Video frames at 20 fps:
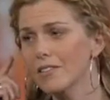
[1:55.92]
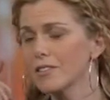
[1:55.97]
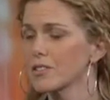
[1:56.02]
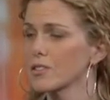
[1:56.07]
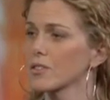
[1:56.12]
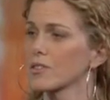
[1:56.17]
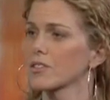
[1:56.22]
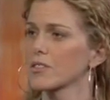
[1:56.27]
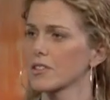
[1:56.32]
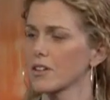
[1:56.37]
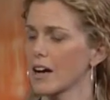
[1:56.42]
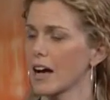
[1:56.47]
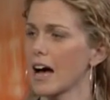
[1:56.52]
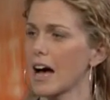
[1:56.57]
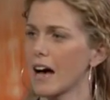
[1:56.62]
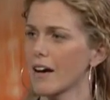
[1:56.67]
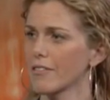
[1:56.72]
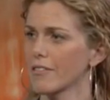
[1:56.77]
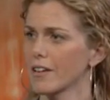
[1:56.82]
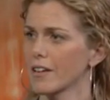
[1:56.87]
if students are
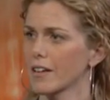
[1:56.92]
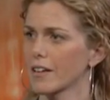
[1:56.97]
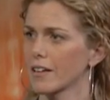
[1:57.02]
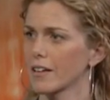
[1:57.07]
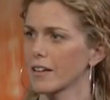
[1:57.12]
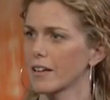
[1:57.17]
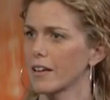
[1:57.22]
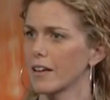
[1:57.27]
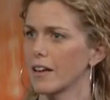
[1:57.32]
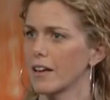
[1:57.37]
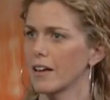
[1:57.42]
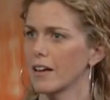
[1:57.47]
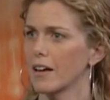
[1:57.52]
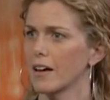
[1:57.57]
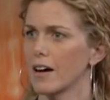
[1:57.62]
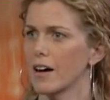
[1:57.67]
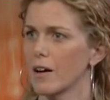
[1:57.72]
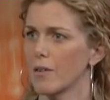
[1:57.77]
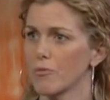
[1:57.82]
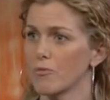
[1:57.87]
having
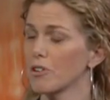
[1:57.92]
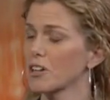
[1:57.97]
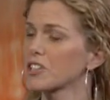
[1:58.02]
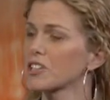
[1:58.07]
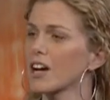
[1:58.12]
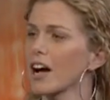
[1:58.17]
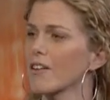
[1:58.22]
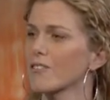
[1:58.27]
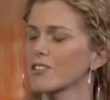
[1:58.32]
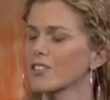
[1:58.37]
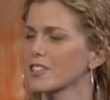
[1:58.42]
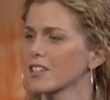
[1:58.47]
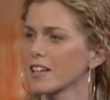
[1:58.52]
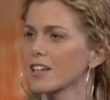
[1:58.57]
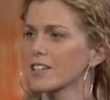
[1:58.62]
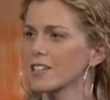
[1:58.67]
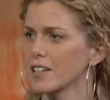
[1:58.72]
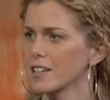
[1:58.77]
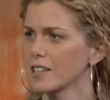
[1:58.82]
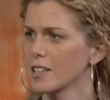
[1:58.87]
rich
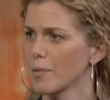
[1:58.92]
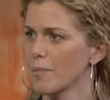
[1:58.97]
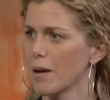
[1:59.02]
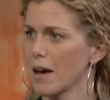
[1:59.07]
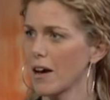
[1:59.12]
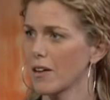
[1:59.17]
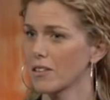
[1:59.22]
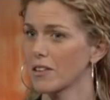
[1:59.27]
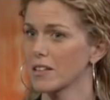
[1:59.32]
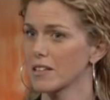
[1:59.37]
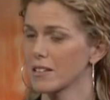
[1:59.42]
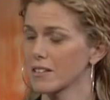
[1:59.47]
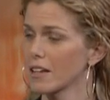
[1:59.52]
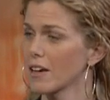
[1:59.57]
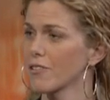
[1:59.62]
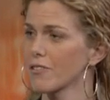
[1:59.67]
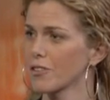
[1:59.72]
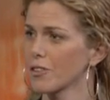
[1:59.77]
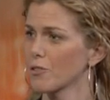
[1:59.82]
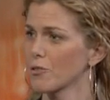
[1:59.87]
conversations about the
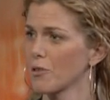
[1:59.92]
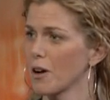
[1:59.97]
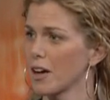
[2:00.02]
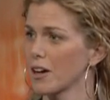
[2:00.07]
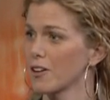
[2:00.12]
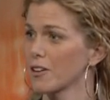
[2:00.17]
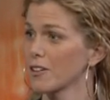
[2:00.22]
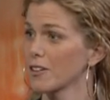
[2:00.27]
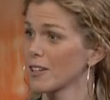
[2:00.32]
stuff the writer